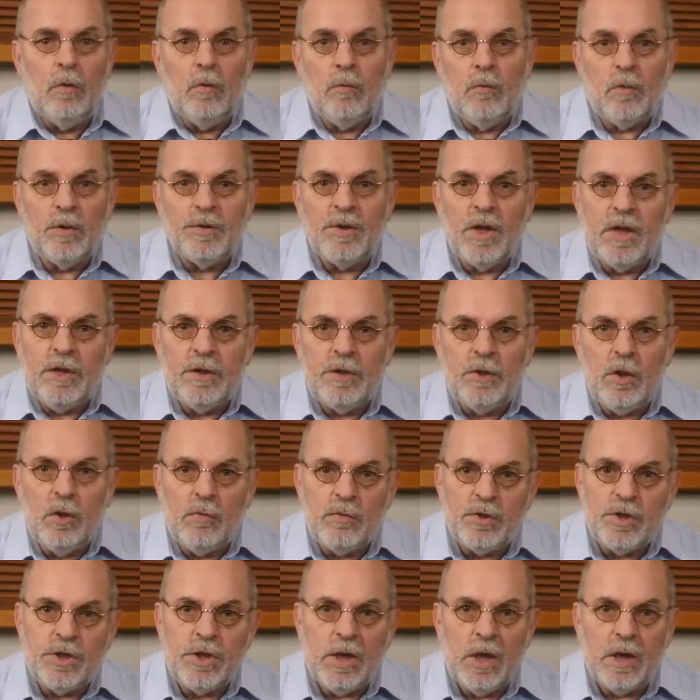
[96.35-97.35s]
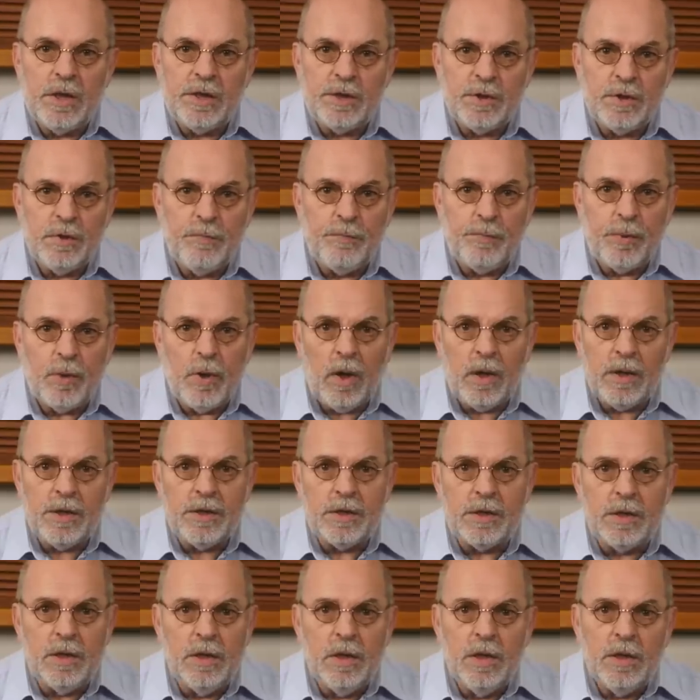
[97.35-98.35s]
What they don't share is the
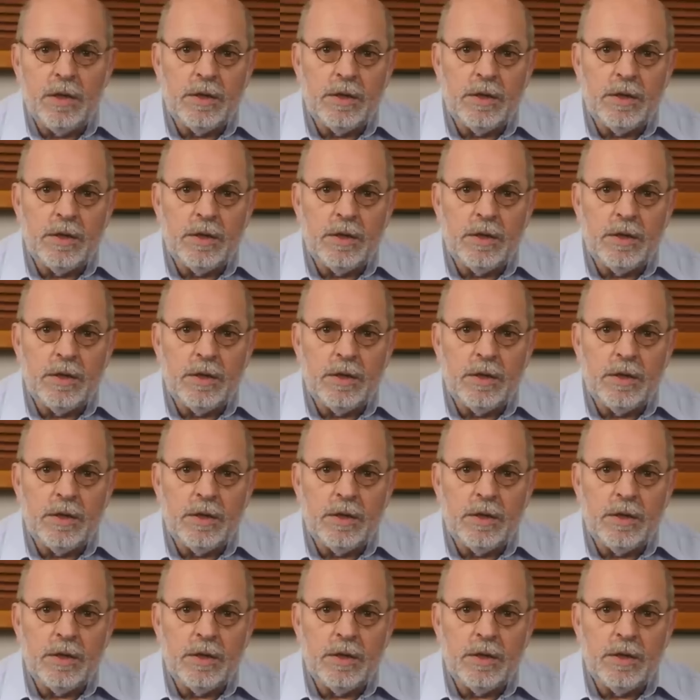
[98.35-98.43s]
price